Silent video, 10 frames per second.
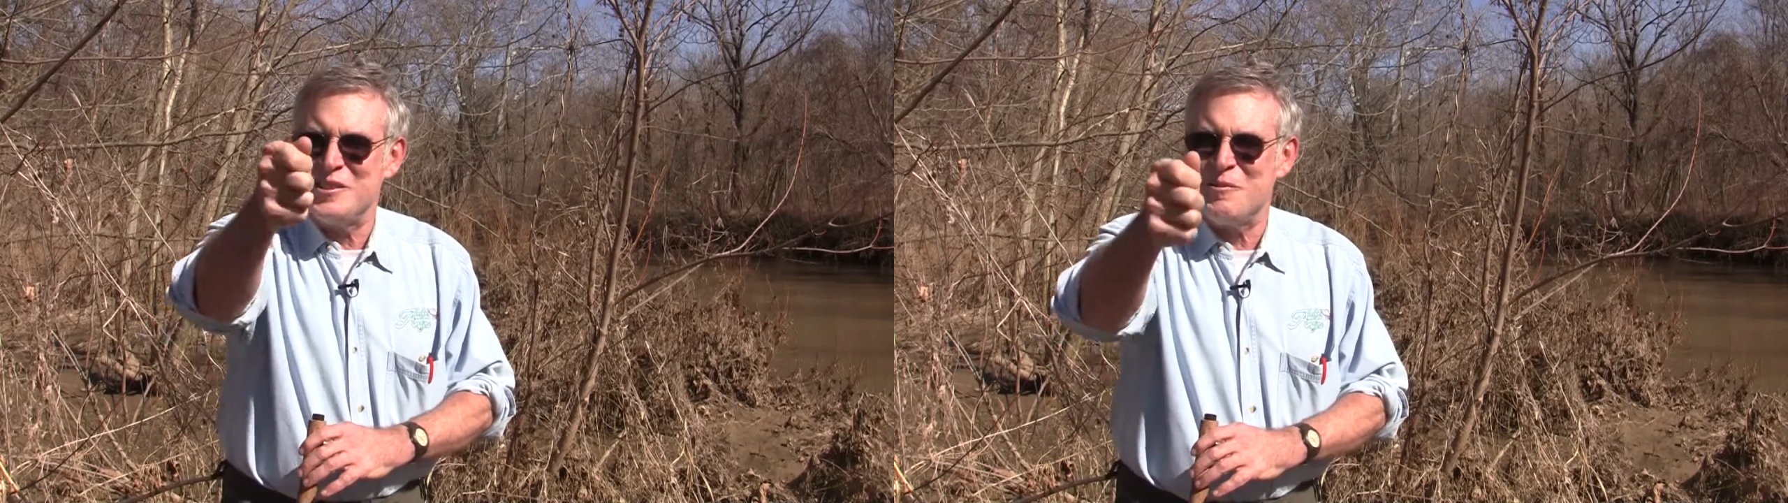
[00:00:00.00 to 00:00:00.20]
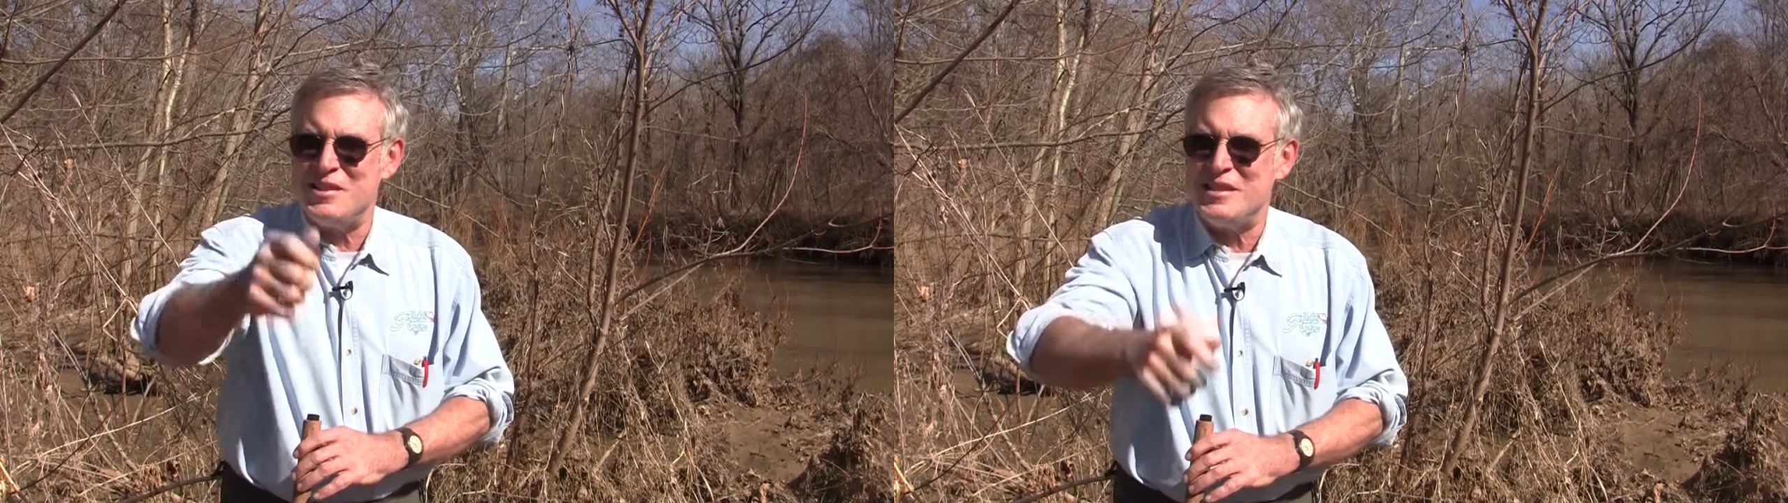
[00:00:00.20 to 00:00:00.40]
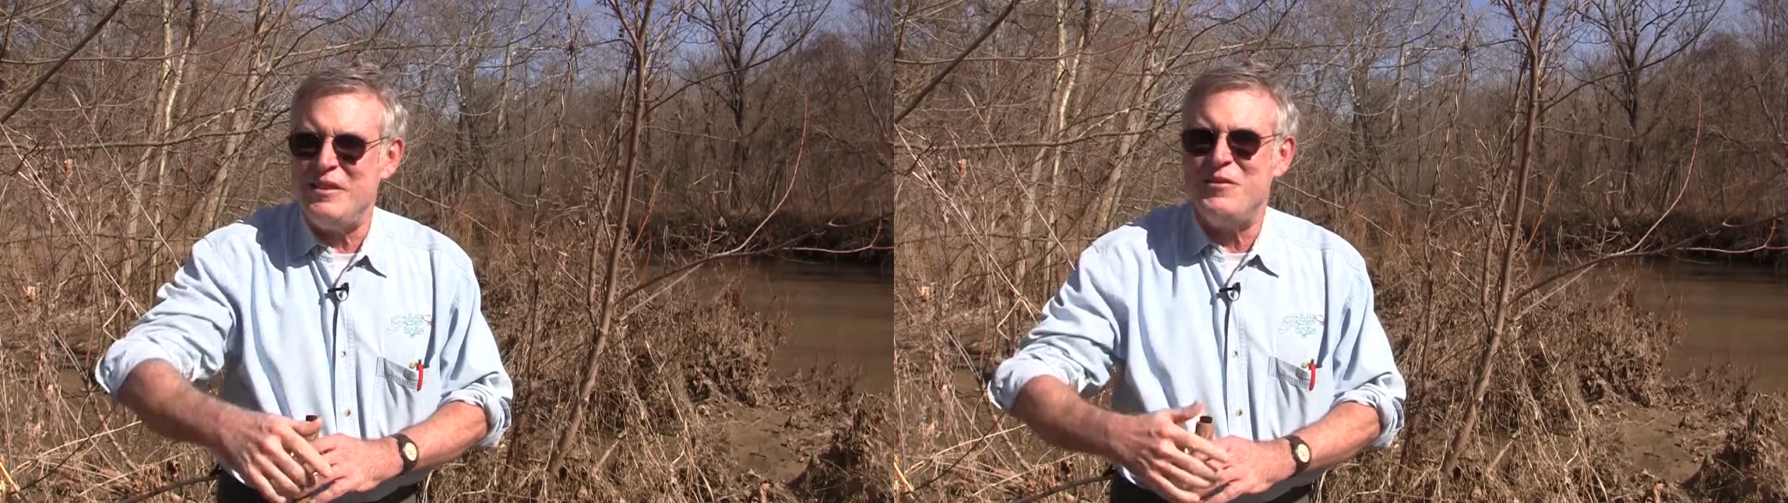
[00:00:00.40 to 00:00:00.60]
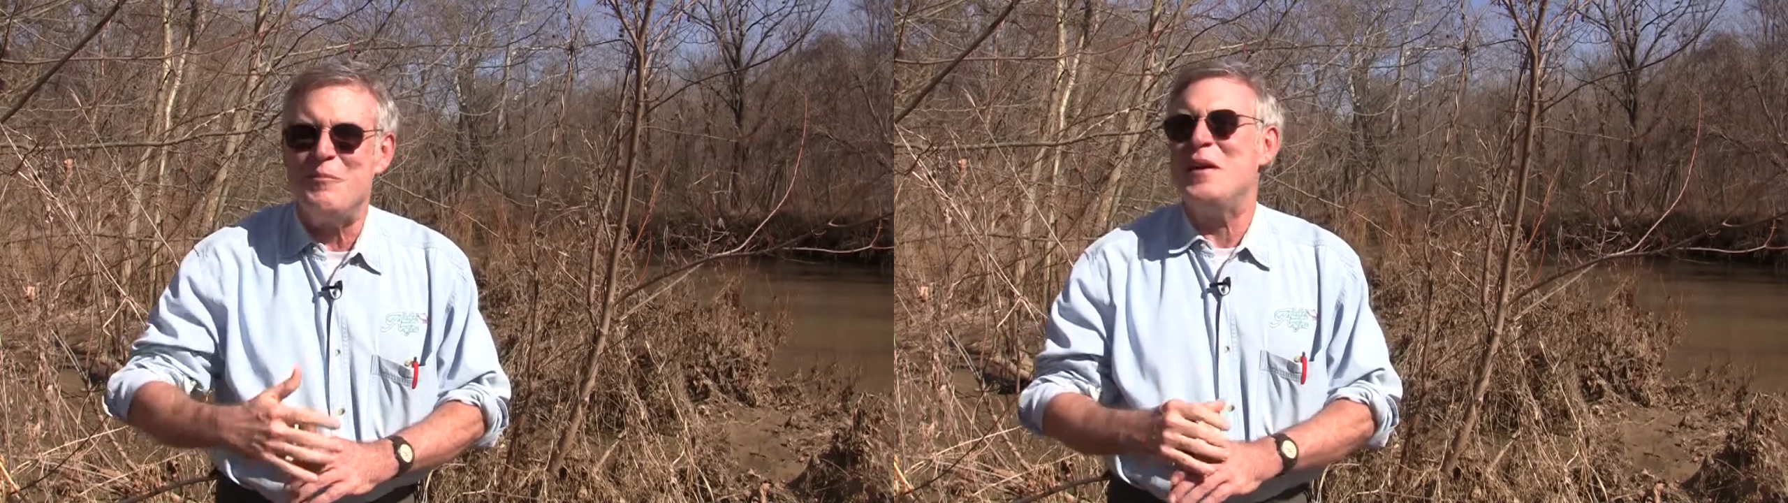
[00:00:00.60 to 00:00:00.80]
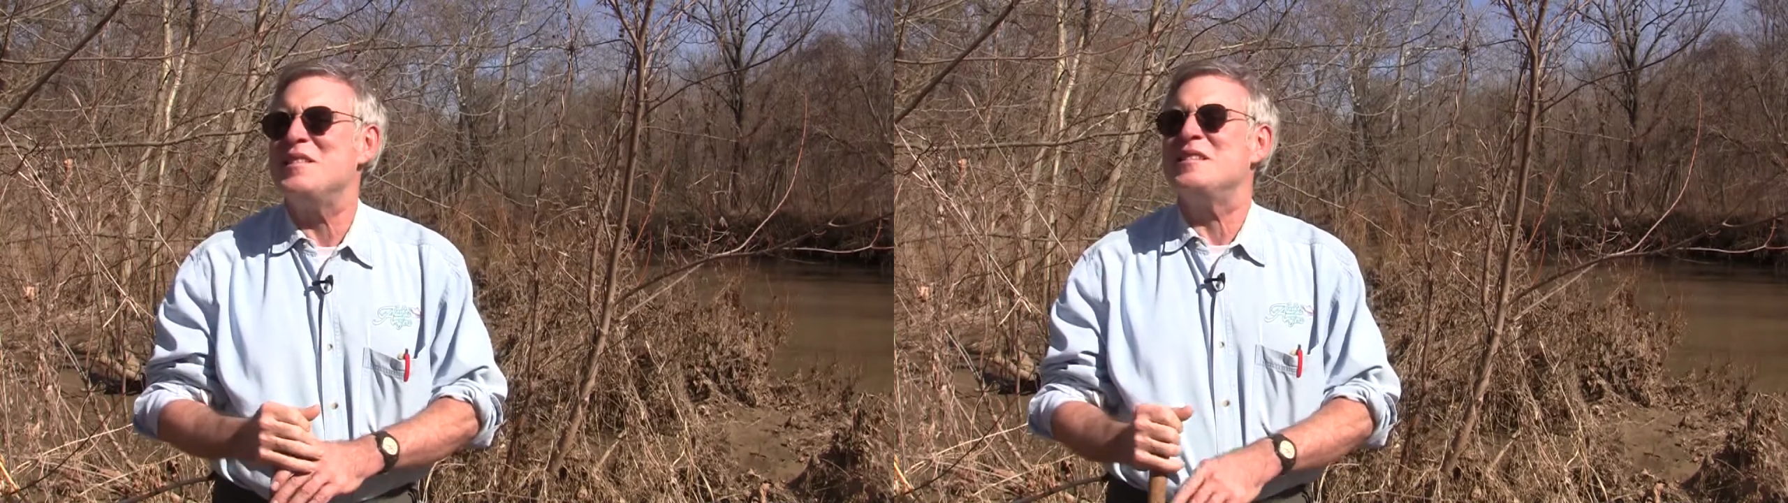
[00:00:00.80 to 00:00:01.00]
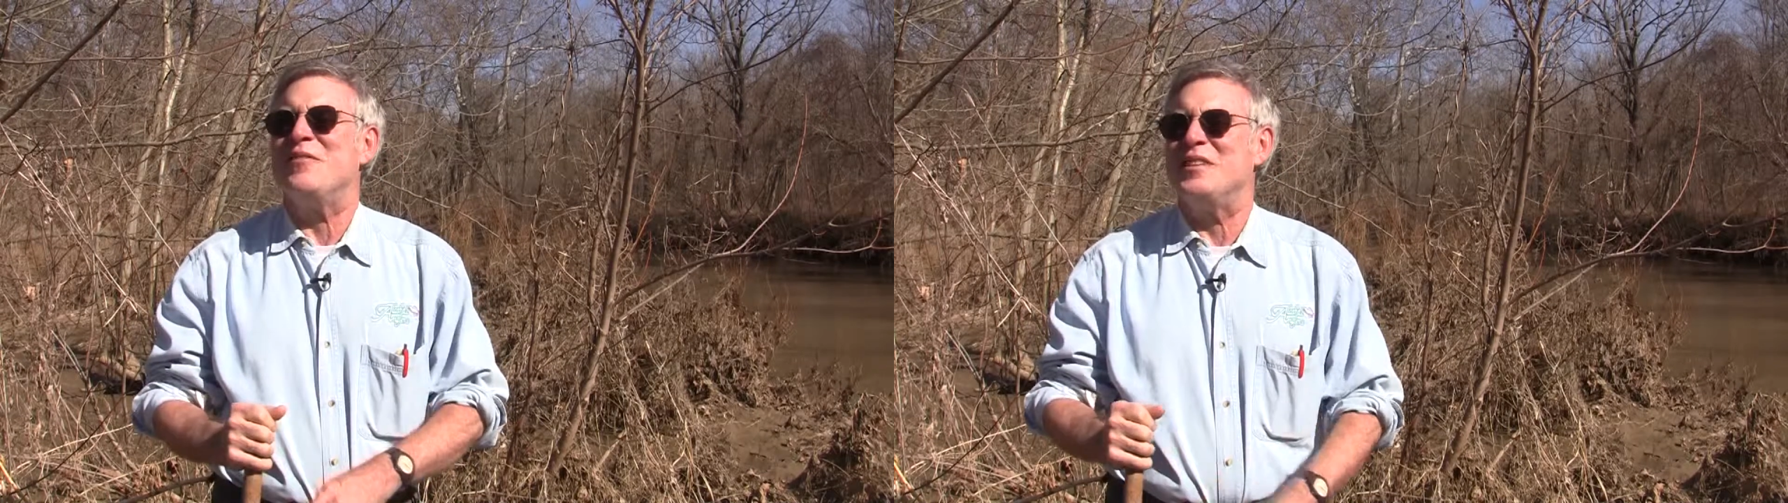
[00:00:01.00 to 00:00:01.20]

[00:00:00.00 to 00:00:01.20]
to receive the best of